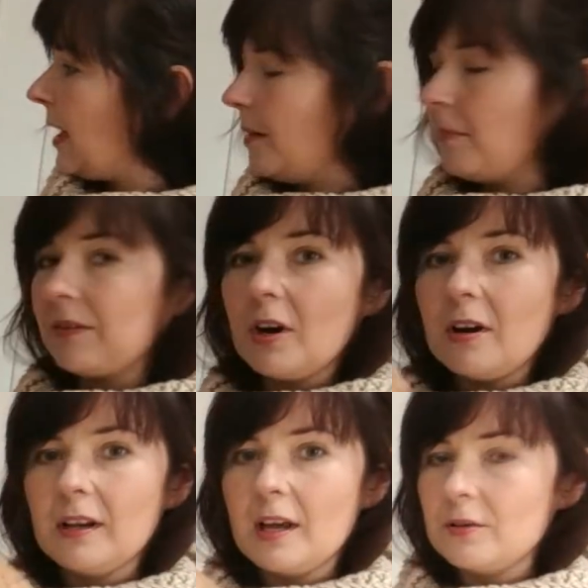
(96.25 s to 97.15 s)
I've
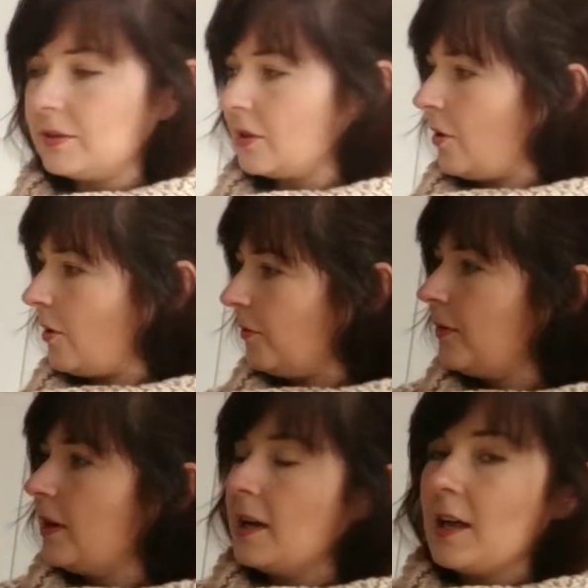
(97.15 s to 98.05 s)
got loads of
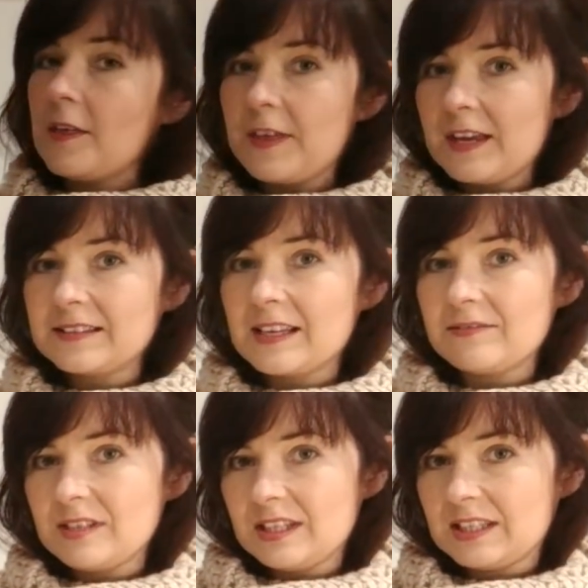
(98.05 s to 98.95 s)
things
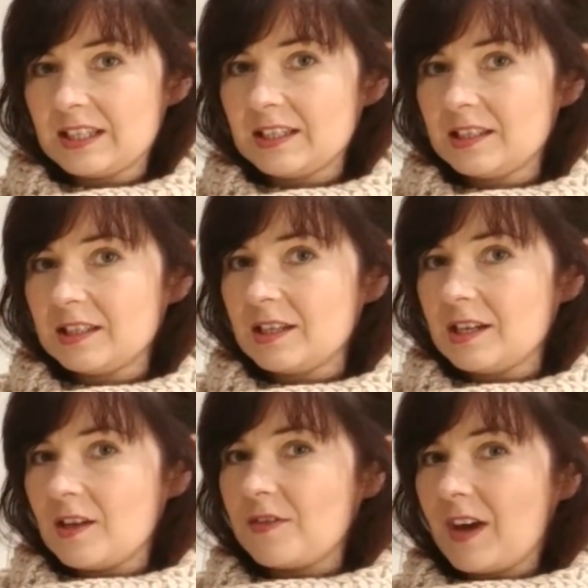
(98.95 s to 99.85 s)
I've knitted
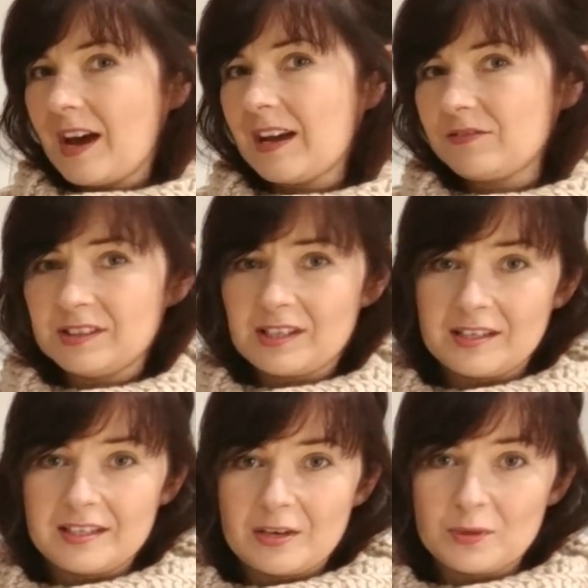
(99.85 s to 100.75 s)
that I've
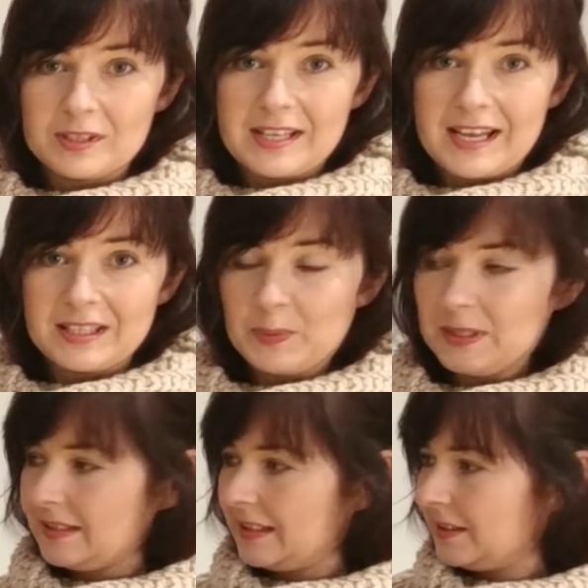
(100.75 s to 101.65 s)
decided I want to take to
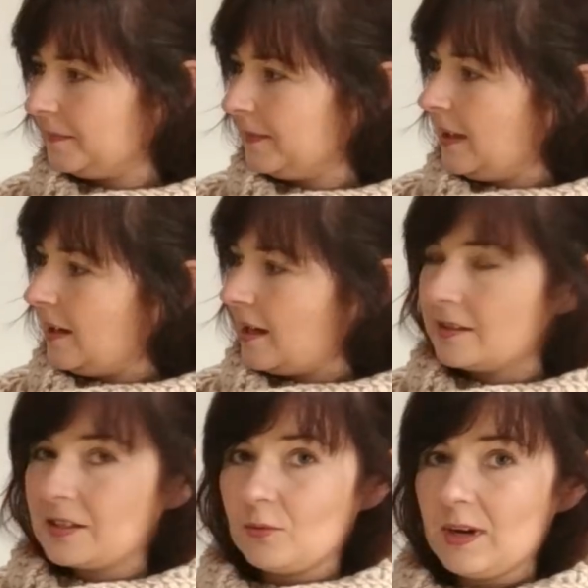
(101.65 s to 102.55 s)
pieces.
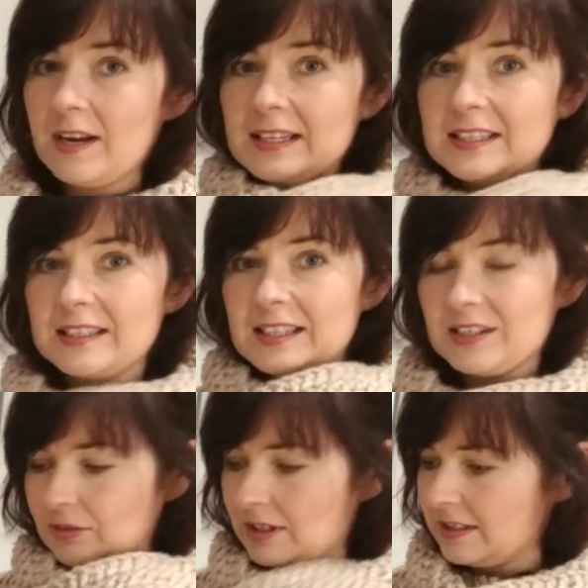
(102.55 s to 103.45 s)
So when I knitted
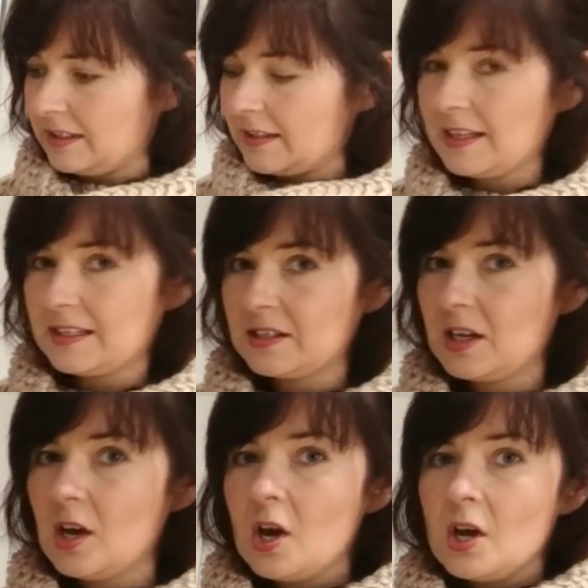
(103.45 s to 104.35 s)
this recently, this
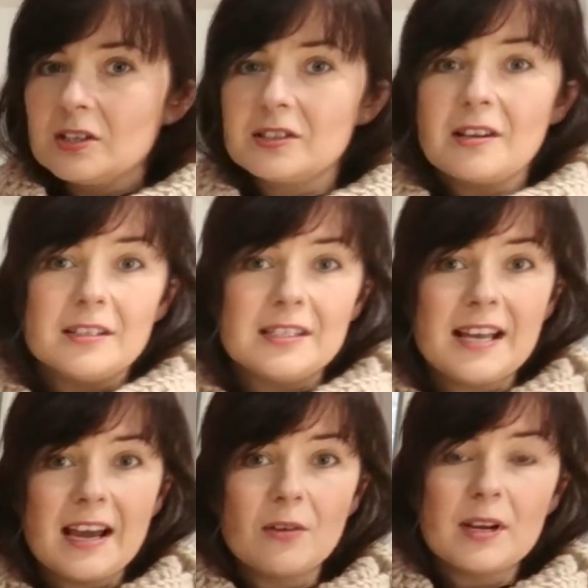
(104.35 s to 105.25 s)

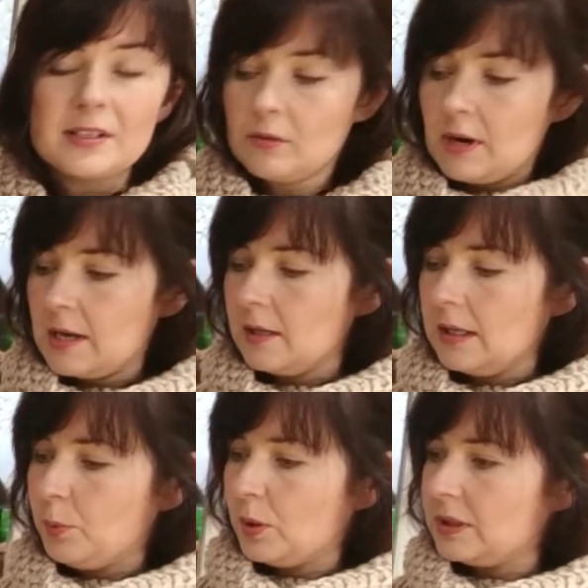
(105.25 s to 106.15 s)
started out as quite an
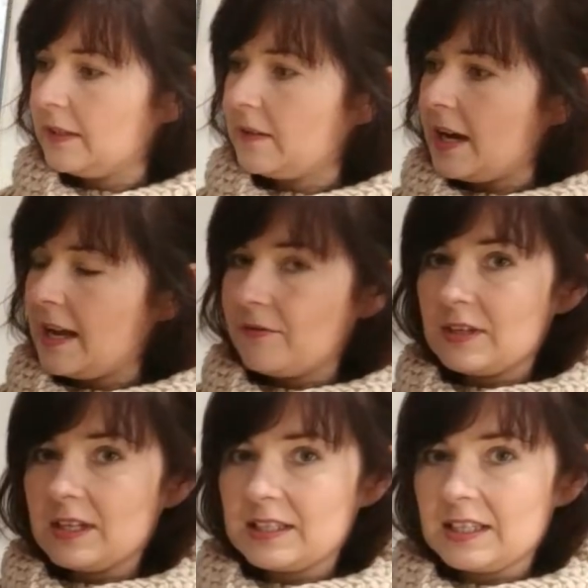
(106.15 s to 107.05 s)
early project that I
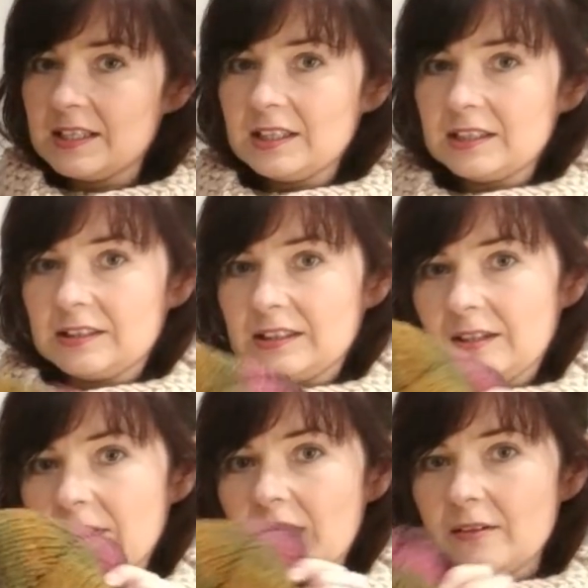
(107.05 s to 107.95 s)
ever knitted.
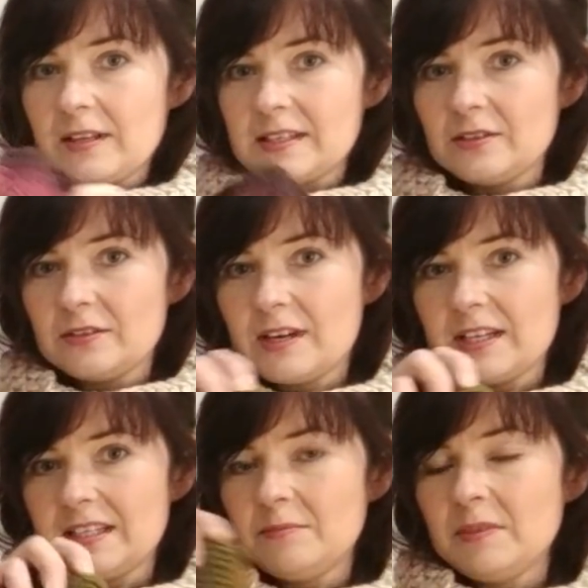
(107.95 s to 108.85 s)
There we go, there's another
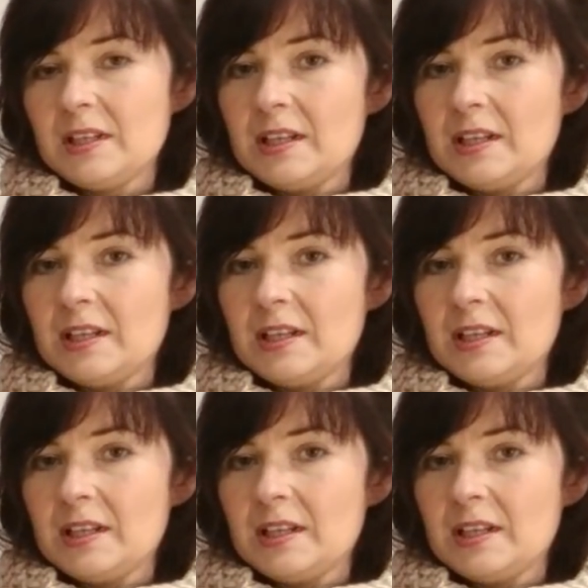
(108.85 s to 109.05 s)
item.